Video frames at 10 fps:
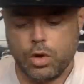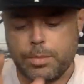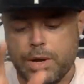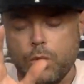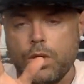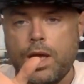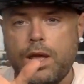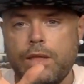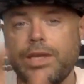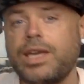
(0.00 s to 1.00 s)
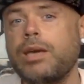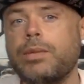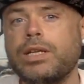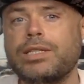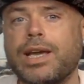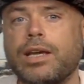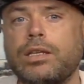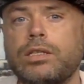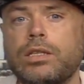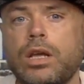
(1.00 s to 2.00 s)
talk about the game in a
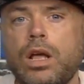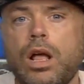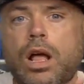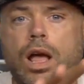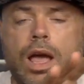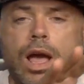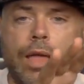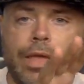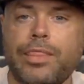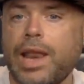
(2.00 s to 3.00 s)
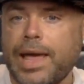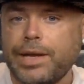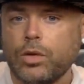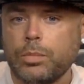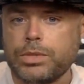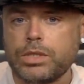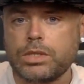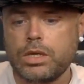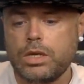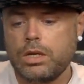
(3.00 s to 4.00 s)
second, and then the
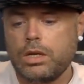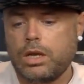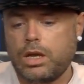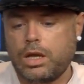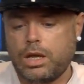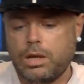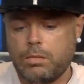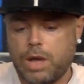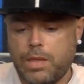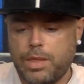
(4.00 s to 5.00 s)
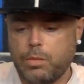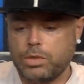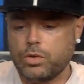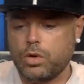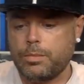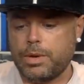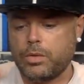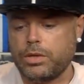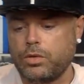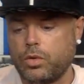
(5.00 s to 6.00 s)
lineups, and then we'll talk
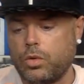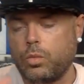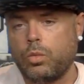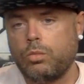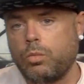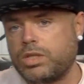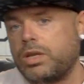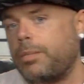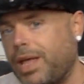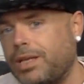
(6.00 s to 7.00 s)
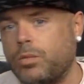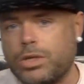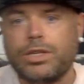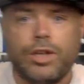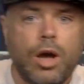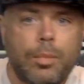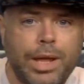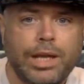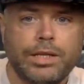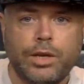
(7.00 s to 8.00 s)
about, was it a penalty, was it not a
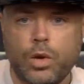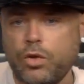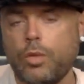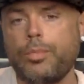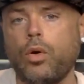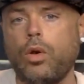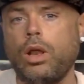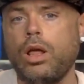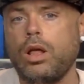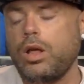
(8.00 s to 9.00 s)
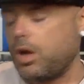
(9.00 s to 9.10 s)
penalty? I know Paul